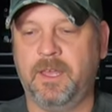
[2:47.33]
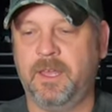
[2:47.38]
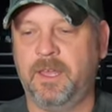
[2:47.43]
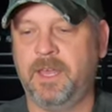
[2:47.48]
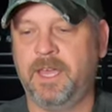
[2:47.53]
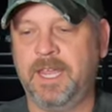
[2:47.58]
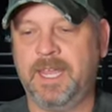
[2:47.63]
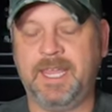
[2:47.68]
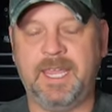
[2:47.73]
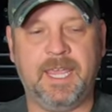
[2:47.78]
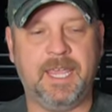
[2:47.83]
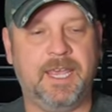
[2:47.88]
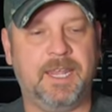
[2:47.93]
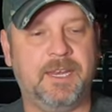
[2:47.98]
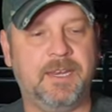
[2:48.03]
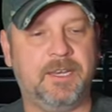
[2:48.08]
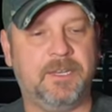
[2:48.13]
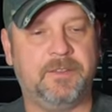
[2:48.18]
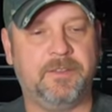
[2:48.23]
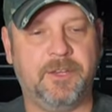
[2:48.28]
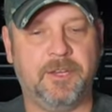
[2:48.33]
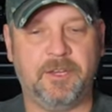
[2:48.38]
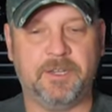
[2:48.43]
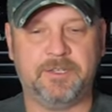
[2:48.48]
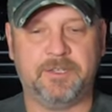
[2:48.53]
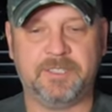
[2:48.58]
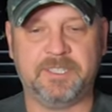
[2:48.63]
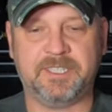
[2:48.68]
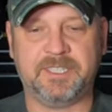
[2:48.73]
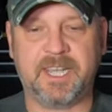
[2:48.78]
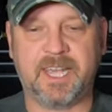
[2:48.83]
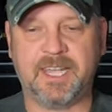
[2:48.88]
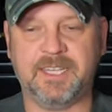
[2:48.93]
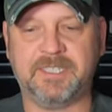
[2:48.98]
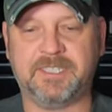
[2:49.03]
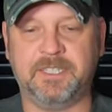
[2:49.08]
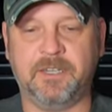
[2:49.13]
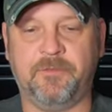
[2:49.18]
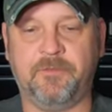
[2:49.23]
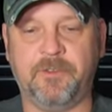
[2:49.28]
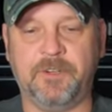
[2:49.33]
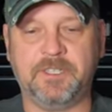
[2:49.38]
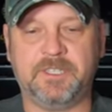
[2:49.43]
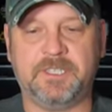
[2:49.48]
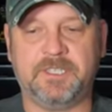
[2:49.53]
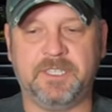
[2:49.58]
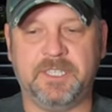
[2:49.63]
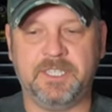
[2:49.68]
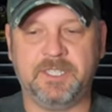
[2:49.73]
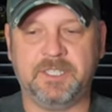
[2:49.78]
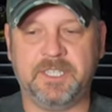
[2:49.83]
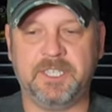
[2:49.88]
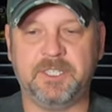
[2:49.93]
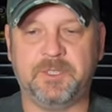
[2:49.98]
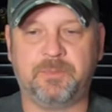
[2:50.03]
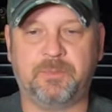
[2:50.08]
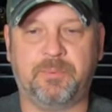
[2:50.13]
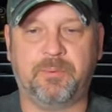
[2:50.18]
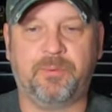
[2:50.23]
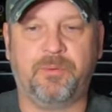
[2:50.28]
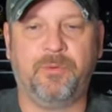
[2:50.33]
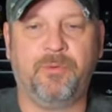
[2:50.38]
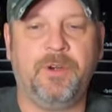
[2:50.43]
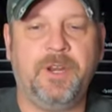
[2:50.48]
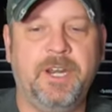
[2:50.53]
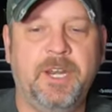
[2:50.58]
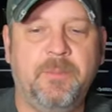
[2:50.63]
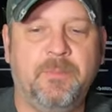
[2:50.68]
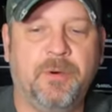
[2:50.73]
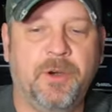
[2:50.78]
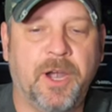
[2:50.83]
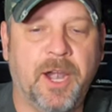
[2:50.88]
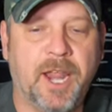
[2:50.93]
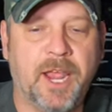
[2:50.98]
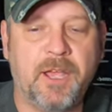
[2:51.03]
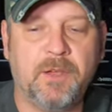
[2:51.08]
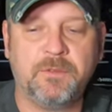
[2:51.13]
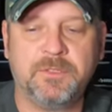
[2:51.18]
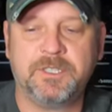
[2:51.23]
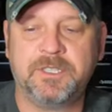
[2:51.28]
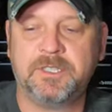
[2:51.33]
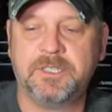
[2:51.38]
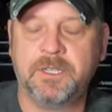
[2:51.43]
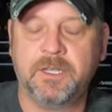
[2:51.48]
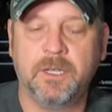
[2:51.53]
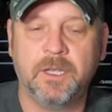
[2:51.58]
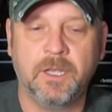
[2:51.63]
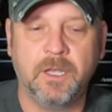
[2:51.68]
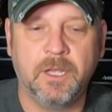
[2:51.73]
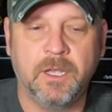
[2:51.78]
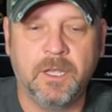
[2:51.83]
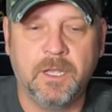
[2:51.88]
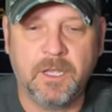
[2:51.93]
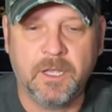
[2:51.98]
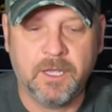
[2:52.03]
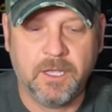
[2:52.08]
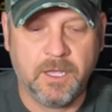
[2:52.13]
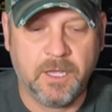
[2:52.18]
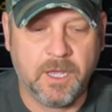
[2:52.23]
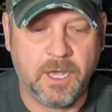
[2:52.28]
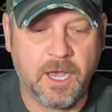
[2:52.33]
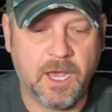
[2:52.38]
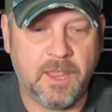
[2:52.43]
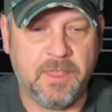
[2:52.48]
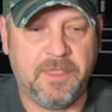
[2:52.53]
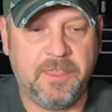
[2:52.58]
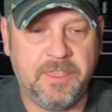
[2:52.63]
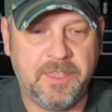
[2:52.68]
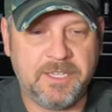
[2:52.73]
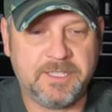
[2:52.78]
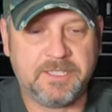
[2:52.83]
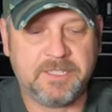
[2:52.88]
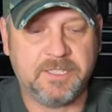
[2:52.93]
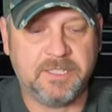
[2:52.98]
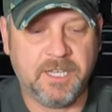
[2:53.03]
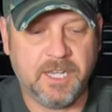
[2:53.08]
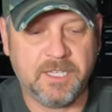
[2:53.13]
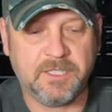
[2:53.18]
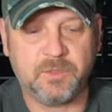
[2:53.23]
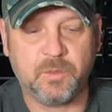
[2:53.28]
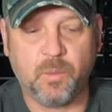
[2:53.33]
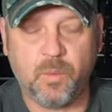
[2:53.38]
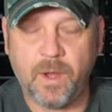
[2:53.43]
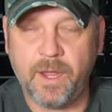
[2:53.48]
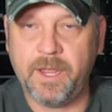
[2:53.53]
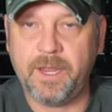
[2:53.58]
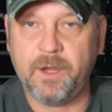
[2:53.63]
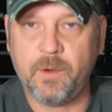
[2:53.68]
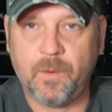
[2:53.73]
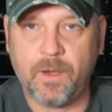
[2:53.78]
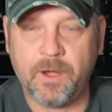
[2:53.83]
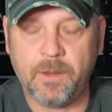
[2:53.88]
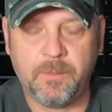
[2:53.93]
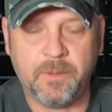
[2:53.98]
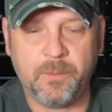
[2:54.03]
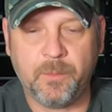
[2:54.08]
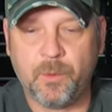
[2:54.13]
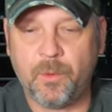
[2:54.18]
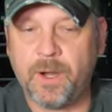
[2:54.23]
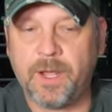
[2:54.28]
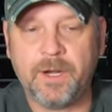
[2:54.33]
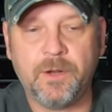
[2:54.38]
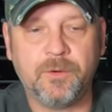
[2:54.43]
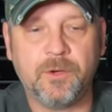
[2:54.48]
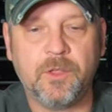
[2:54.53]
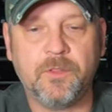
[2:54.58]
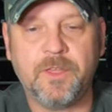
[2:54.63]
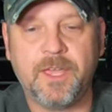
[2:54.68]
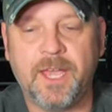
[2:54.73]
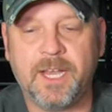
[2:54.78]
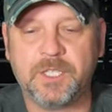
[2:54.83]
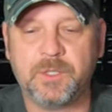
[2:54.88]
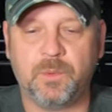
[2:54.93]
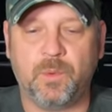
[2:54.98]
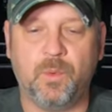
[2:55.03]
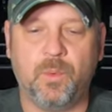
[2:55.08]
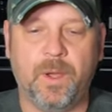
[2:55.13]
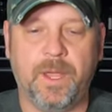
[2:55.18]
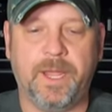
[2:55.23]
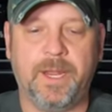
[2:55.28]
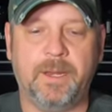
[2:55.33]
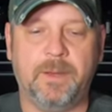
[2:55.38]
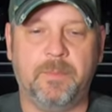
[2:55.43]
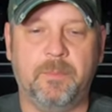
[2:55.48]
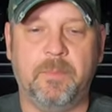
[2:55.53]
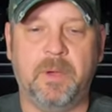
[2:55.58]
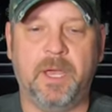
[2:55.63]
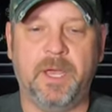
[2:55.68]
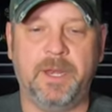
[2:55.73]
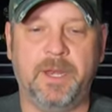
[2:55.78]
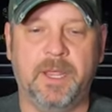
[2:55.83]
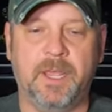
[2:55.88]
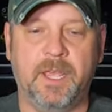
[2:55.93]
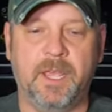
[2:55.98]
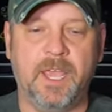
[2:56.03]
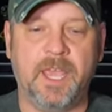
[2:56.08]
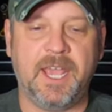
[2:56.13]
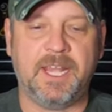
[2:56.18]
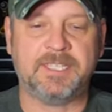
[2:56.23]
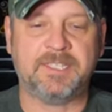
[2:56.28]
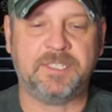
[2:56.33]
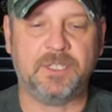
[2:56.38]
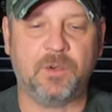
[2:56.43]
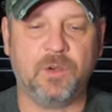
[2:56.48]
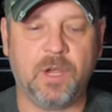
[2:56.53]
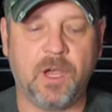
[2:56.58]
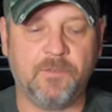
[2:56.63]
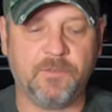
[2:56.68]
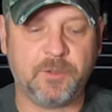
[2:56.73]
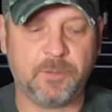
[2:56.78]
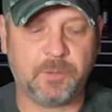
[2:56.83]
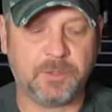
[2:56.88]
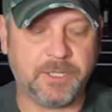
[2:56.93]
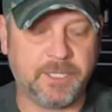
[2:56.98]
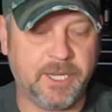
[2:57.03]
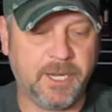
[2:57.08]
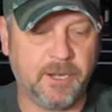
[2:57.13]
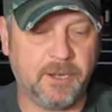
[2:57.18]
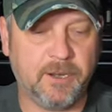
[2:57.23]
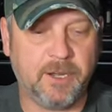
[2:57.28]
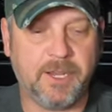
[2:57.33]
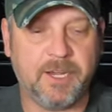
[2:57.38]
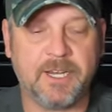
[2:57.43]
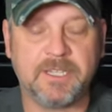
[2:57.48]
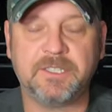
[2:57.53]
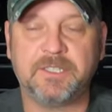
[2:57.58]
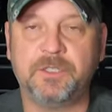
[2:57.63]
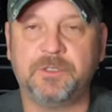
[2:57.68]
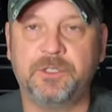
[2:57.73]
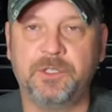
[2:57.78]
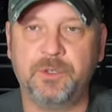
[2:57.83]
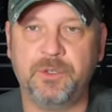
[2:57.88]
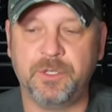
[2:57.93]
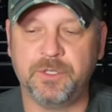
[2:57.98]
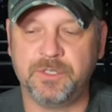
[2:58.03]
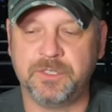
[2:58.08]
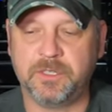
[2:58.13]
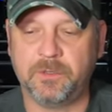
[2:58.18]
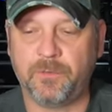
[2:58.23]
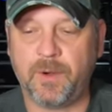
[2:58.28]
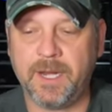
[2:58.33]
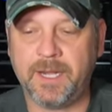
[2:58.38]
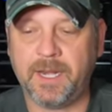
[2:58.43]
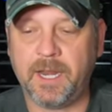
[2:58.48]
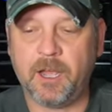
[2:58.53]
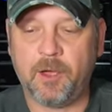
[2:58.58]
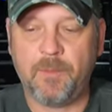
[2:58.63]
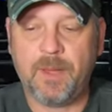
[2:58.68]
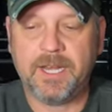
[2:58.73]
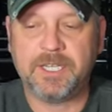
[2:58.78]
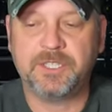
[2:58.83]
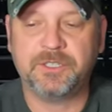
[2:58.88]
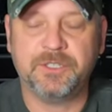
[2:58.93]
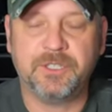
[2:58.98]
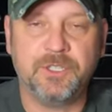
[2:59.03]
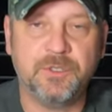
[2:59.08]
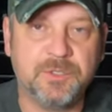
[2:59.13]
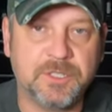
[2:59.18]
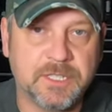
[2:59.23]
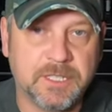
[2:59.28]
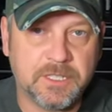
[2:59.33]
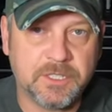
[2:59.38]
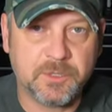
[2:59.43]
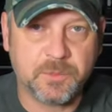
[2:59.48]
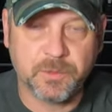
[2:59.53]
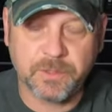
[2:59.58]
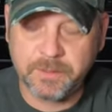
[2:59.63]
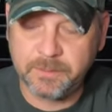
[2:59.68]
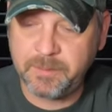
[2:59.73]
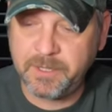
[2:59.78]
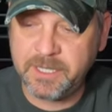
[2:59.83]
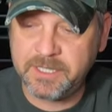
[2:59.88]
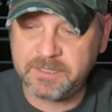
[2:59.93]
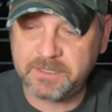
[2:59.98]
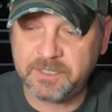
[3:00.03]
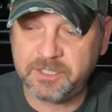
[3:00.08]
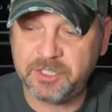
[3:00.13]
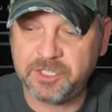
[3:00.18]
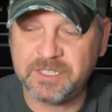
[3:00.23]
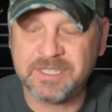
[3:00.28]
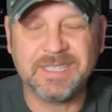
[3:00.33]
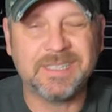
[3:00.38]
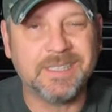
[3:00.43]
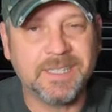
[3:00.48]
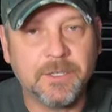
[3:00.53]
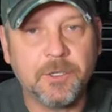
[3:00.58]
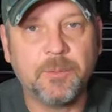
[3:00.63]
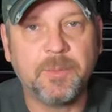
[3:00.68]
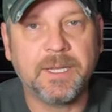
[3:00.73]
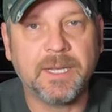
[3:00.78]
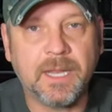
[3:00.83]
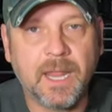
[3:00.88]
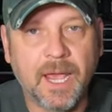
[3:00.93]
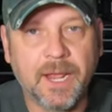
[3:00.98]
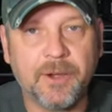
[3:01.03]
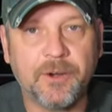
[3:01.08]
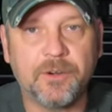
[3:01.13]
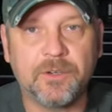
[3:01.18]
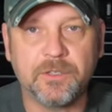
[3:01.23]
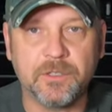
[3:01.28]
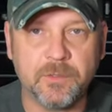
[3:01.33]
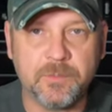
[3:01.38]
again, the size difference is pretty pronounced. This does weigh quite a bit more. I don't know the actual weight, but it's still comfortable to carry, and I still do use it. Right now, I'm actually using this one because it's just a little bit lighter, a little